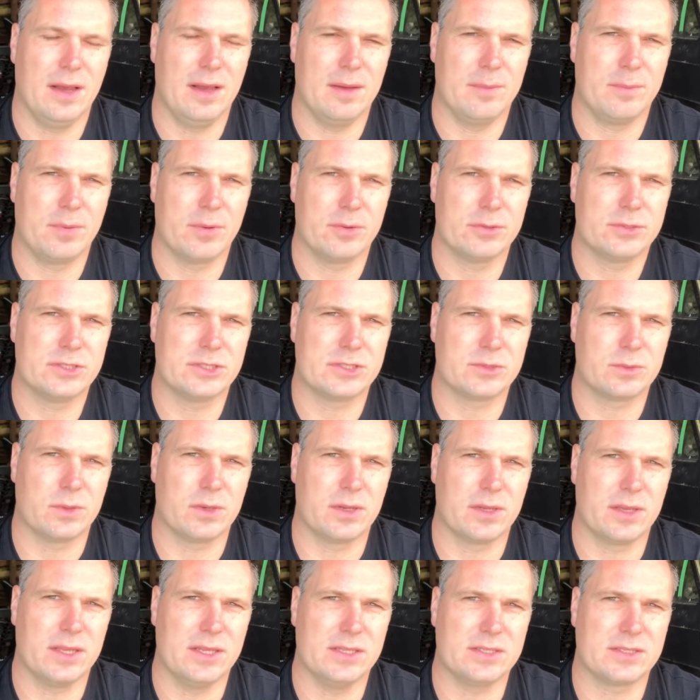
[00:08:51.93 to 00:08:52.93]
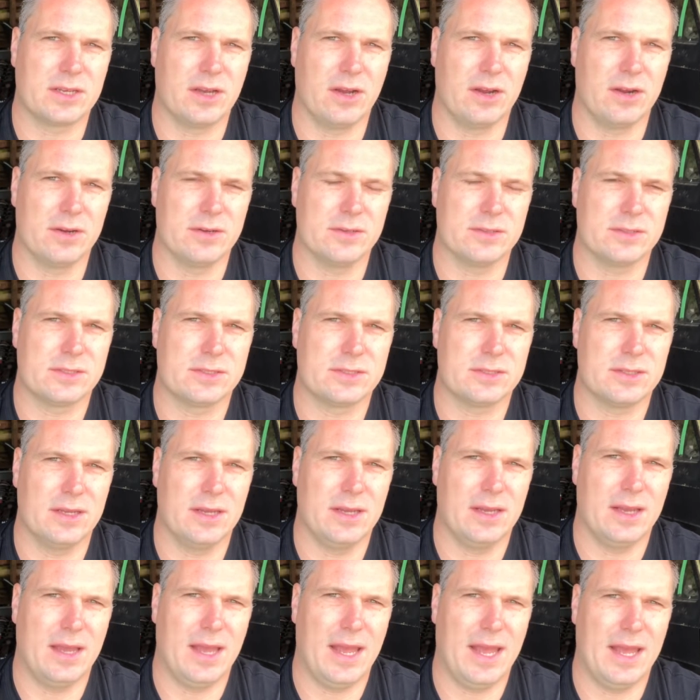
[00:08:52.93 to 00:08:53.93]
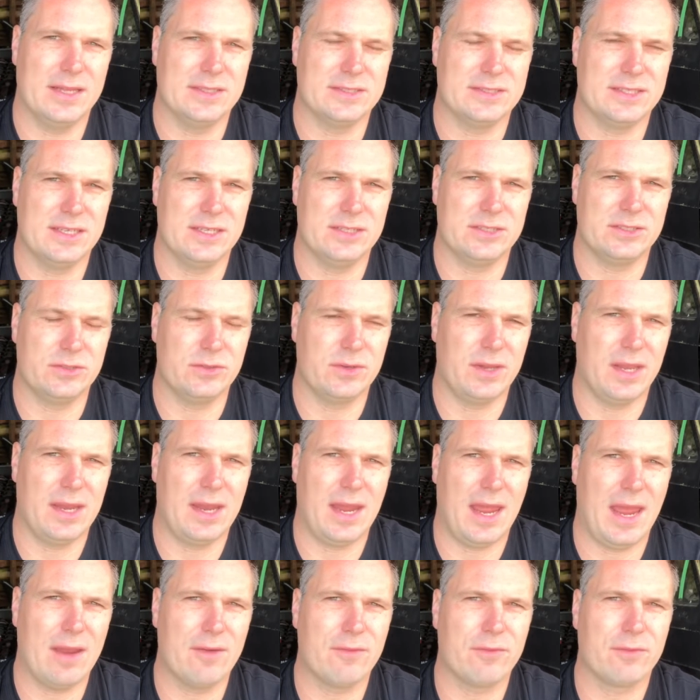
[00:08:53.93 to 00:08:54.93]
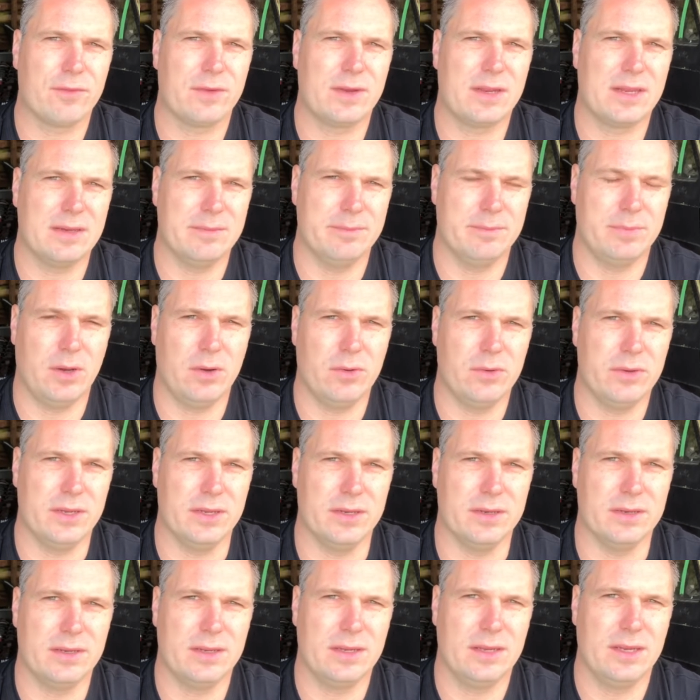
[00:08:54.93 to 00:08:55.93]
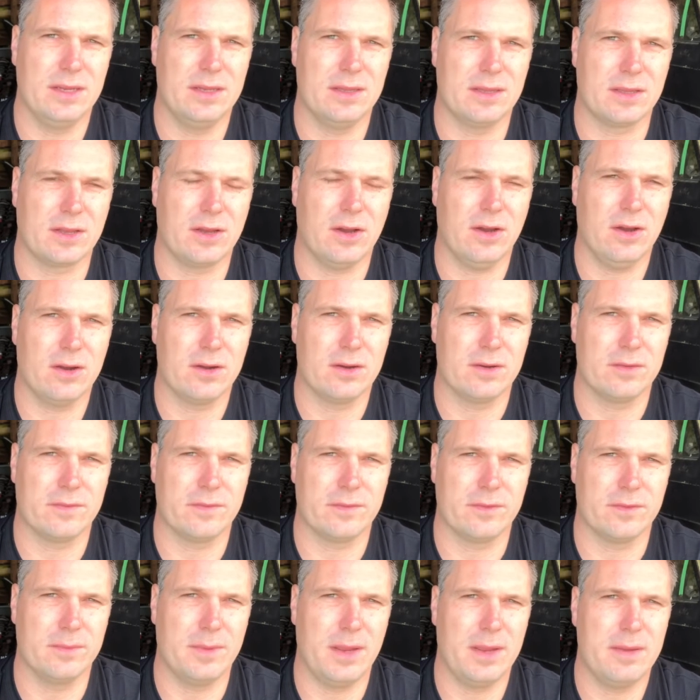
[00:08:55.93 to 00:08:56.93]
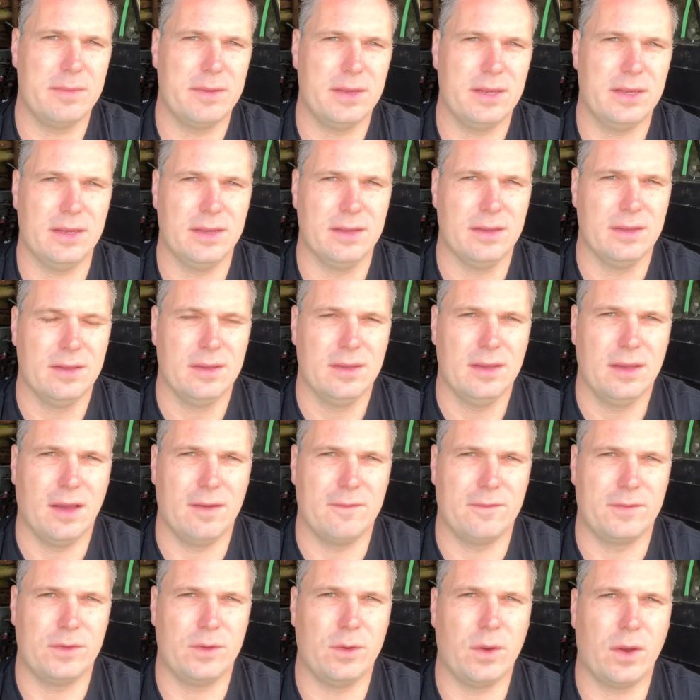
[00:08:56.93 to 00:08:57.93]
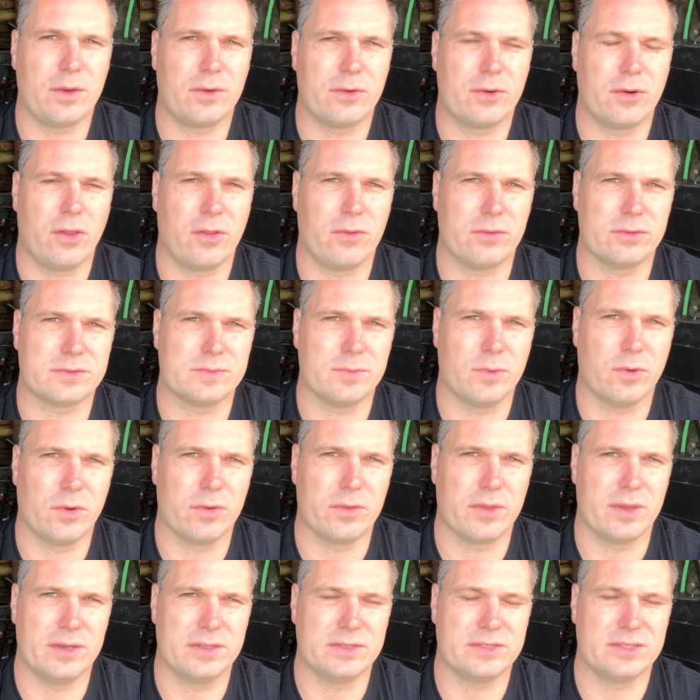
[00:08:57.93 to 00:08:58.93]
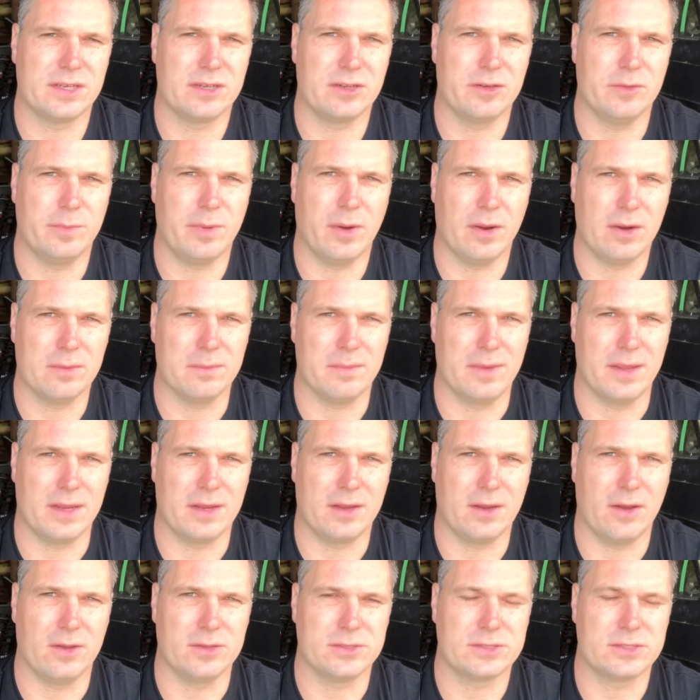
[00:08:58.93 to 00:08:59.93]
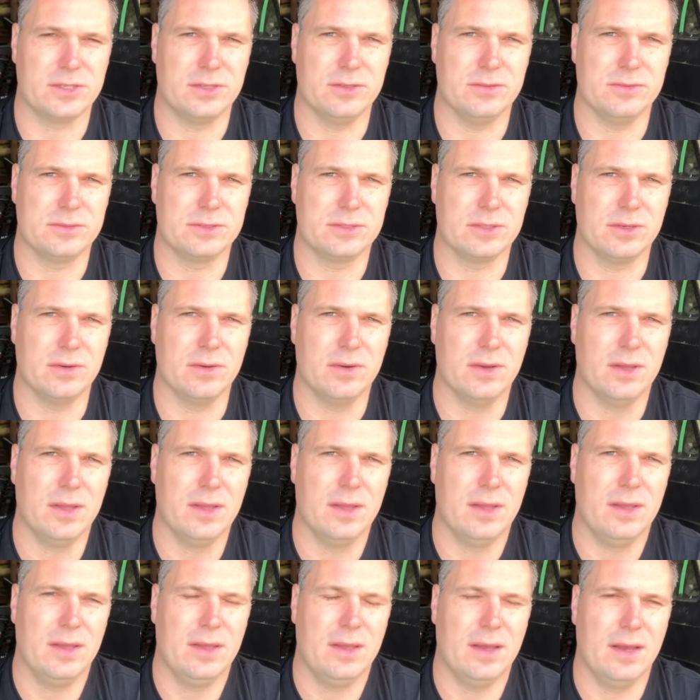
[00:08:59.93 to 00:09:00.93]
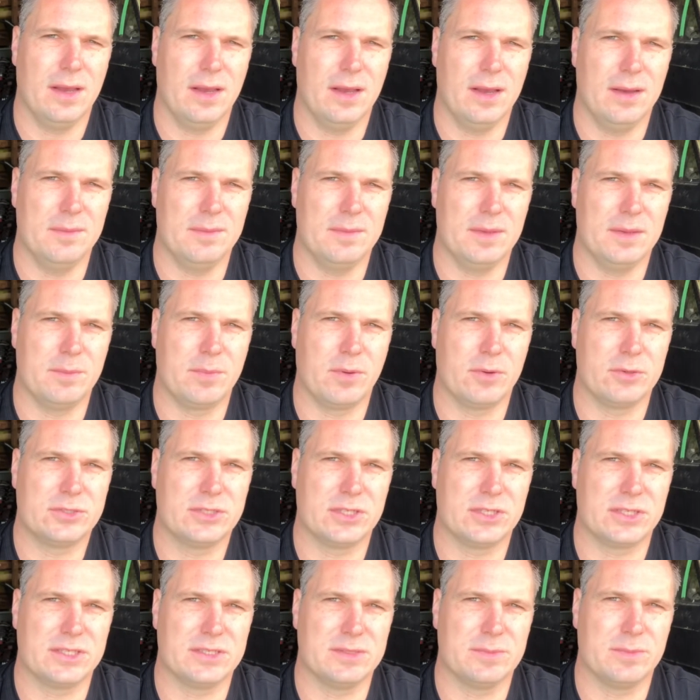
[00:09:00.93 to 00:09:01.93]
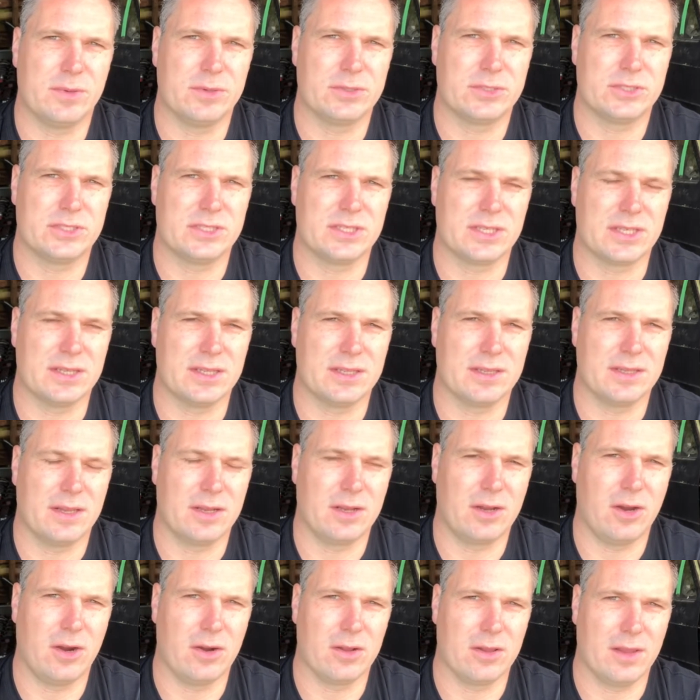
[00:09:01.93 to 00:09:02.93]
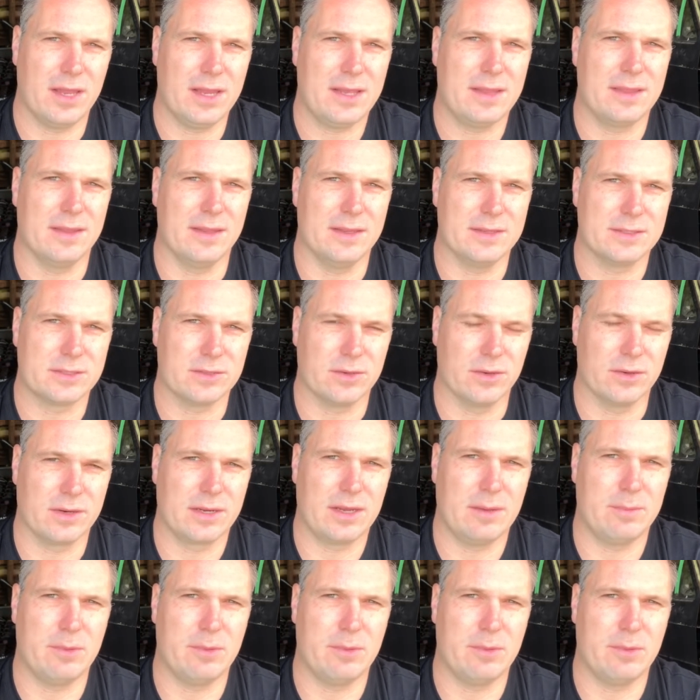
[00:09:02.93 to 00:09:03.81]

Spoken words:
purchase one of these cars as is, you get every component in the car for maybe a few $100s more than a single part may cost you. So in purchasing a car like this, or a couple